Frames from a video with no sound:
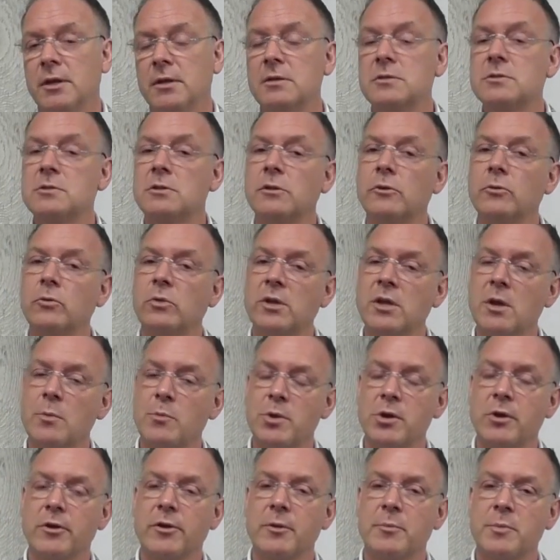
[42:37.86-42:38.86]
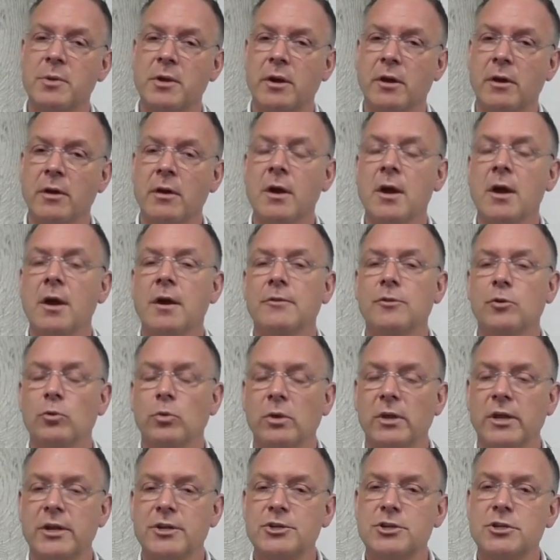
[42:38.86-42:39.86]
It is literally a peer-to-peer, -peer,
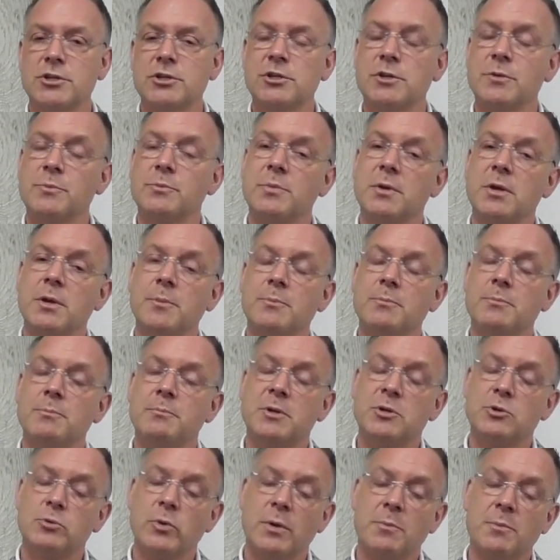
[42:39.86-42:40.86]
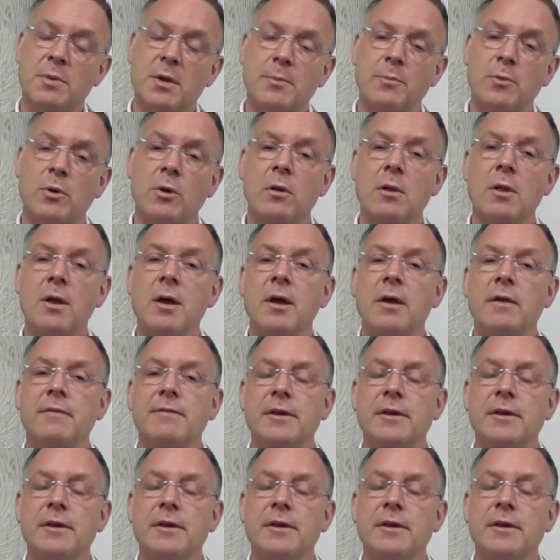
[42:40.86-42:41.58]
the relationship pe between people